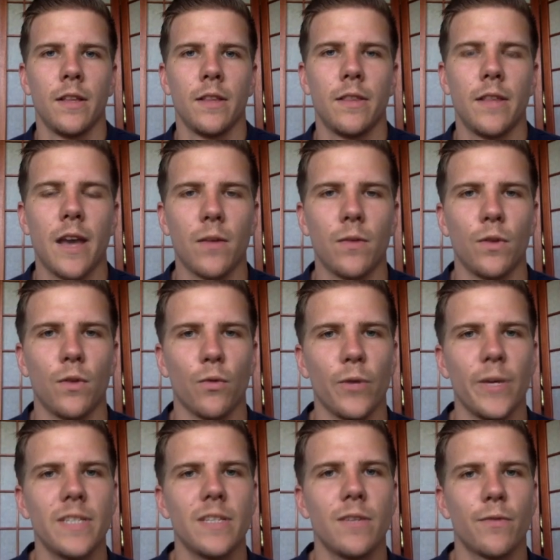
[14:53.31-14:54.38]
Now, the
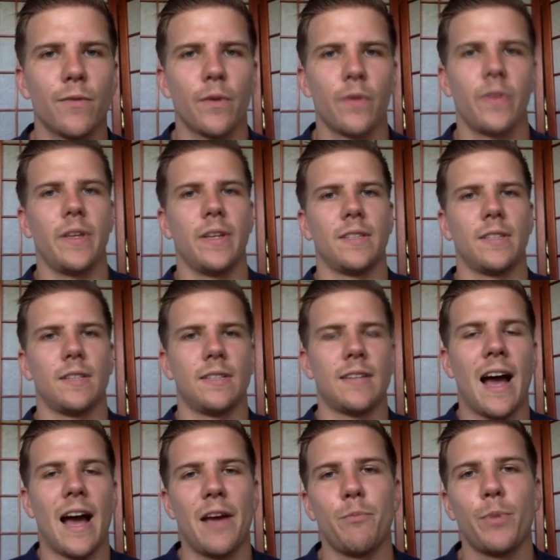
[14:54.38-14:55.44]
reason for this
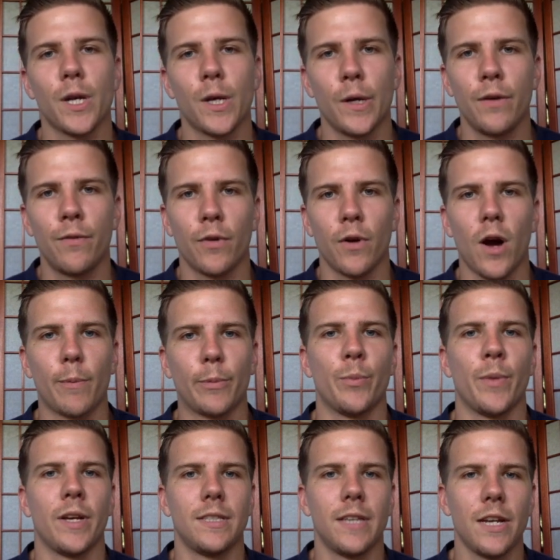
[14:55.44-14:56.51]
time period for
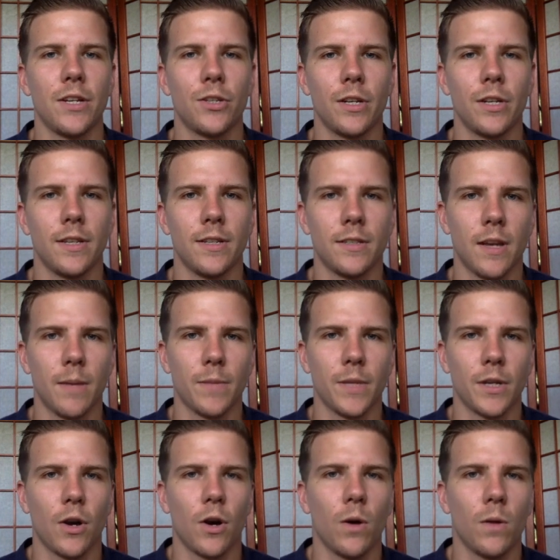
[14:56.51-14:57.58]
optimization is something
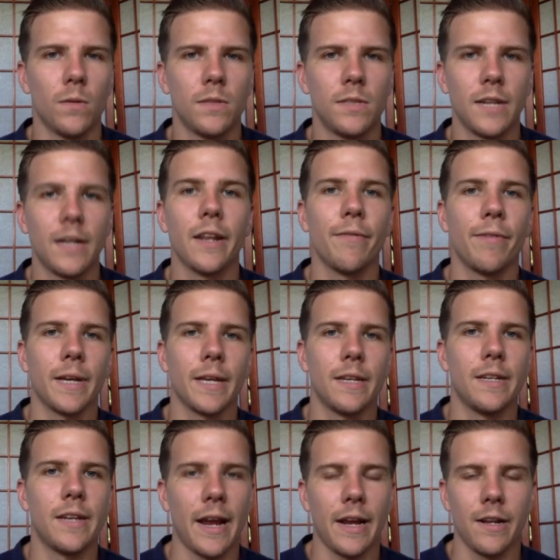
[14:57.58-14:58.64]
called
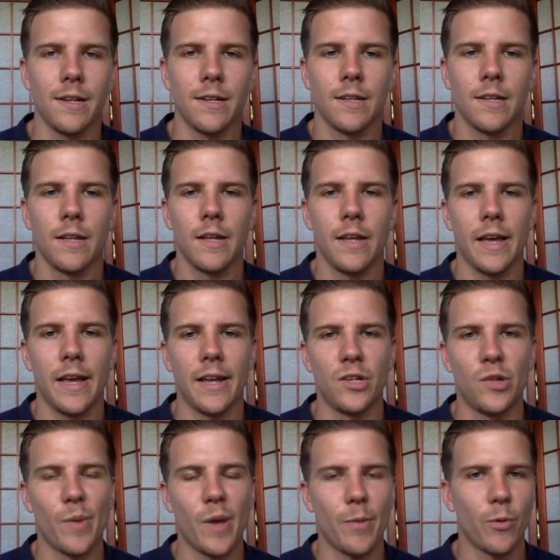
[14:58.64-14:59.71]
significant data. And
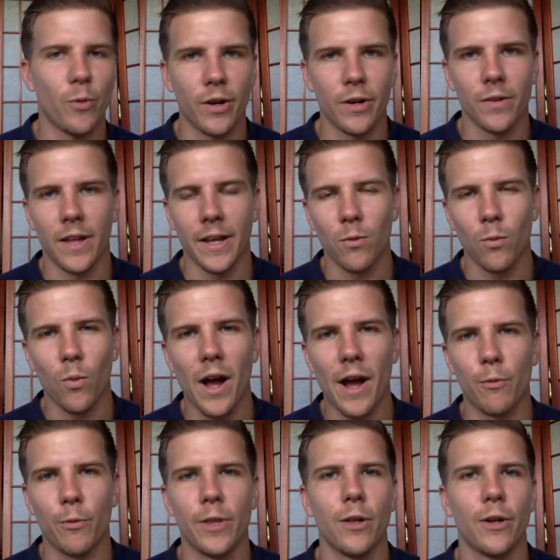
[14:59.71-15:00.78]
you may be wondering, like, why
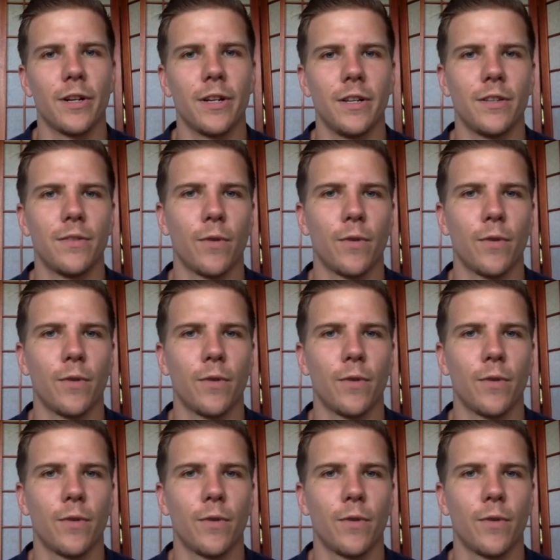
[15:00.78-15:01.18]
are we learning this